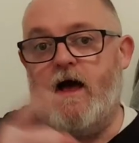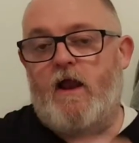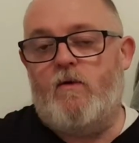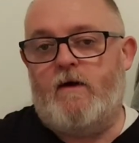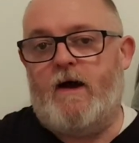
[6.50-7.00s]

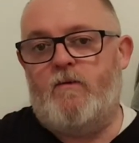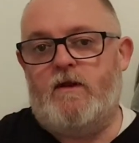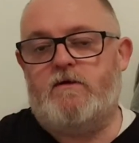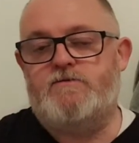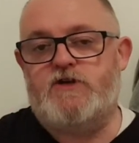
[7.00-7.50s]
Hello and
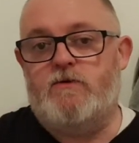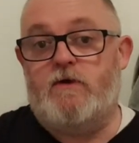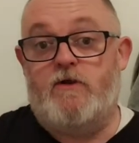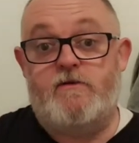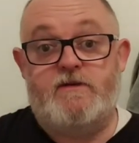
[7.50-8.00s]
welcome
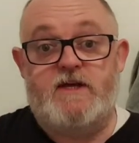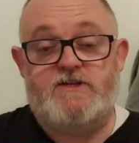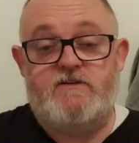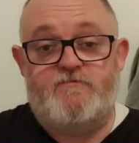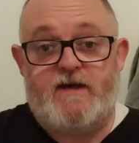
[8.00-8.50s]
to another
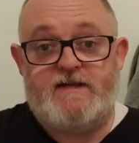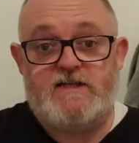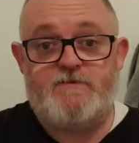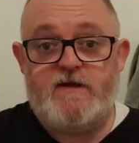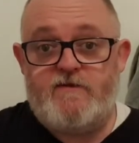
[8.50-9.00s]
edition of Beer
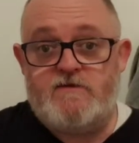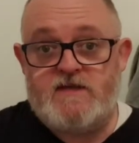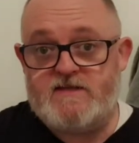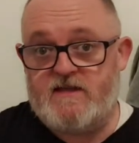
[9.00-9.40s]
Dad's Beer Reviews.